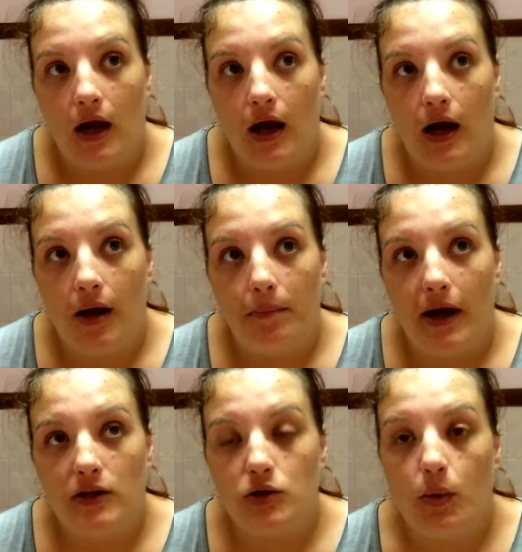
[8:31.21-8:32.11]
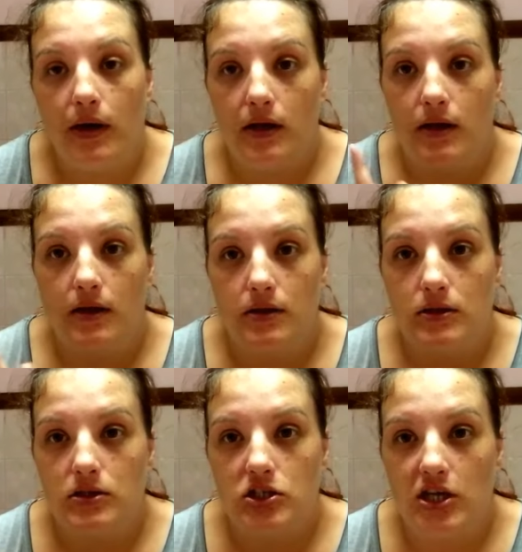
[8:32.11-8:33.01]
I do want to
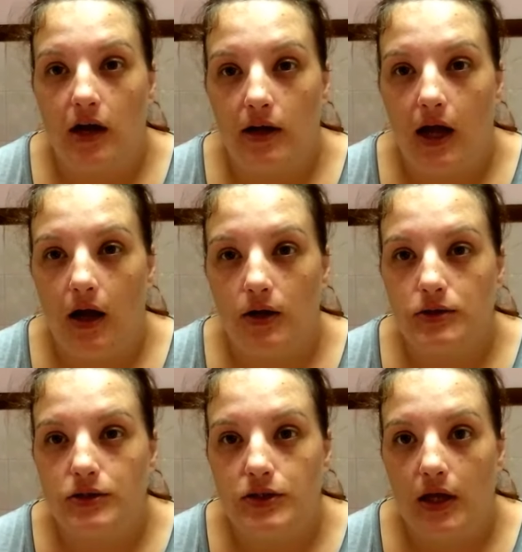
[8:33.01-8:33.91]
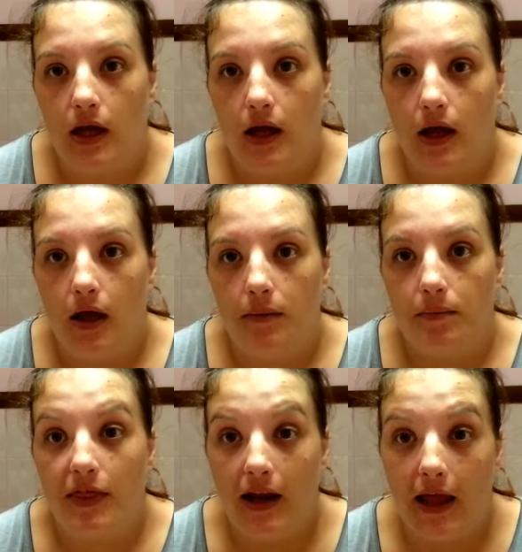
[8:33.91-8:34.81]
shout out
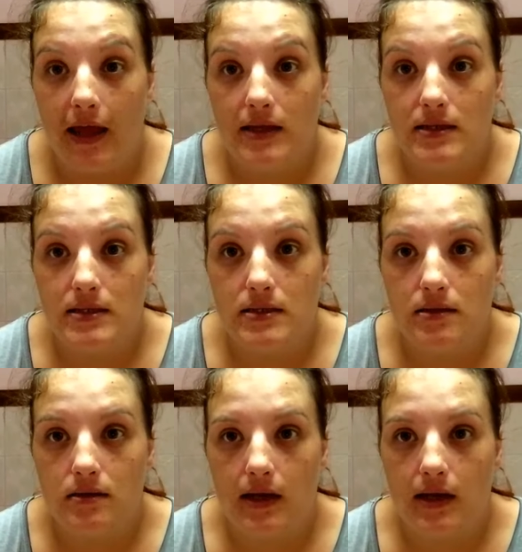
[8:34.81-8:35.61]
the Les.